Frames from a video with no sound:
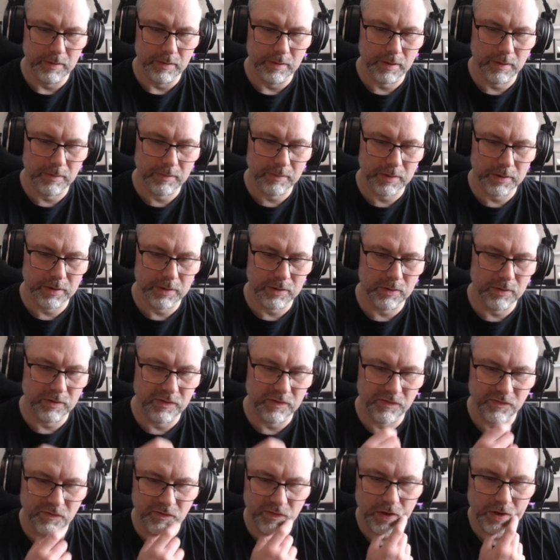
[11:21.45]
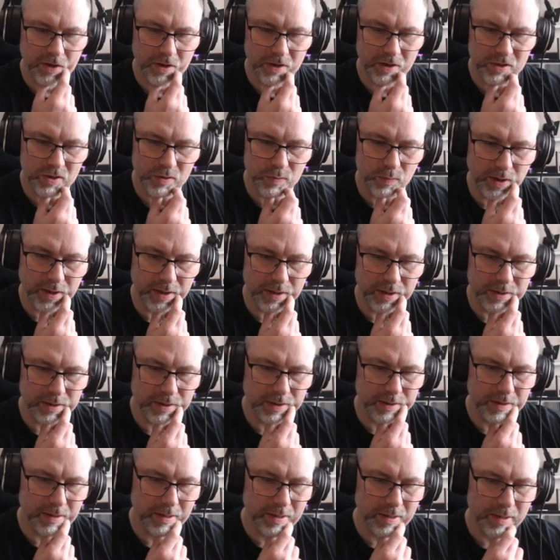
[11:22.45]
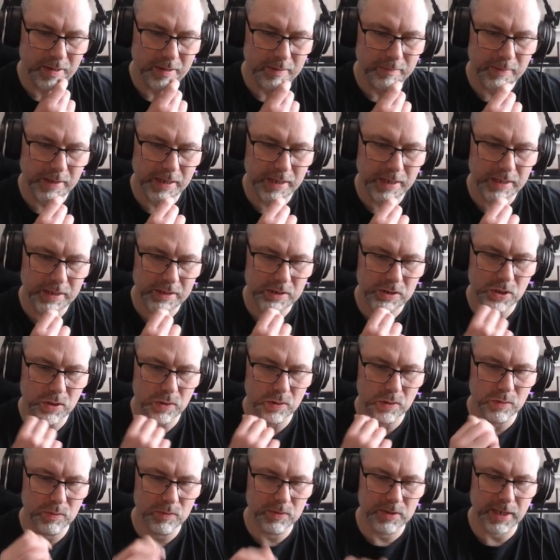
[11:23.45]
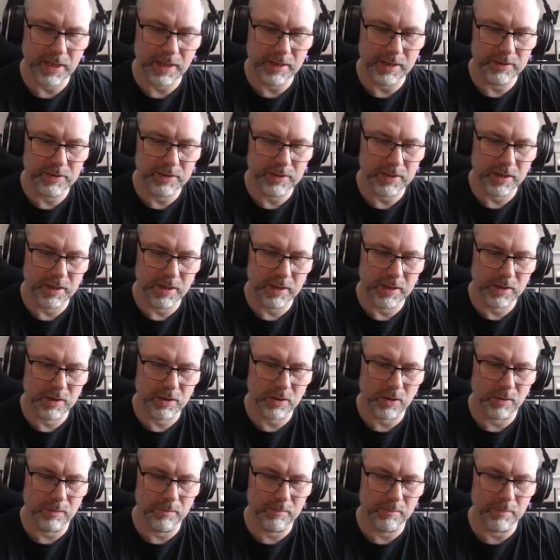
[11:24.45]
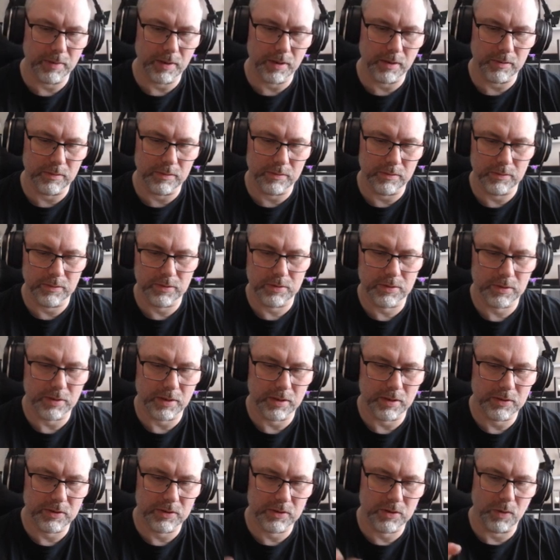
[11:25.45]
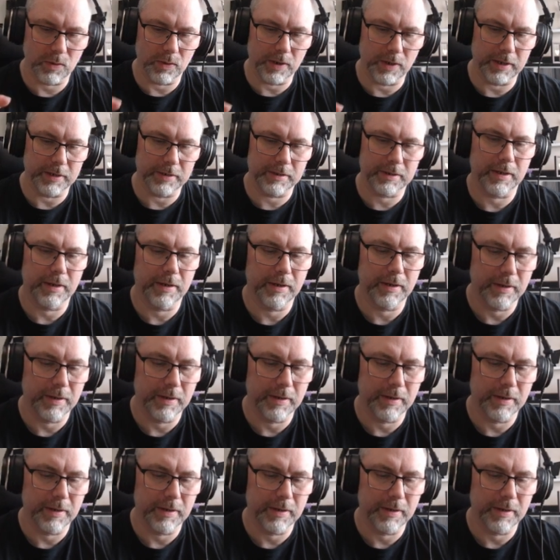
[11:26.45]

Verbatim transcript: I'm going to do the first one. Make two T N T combos. Let's do it.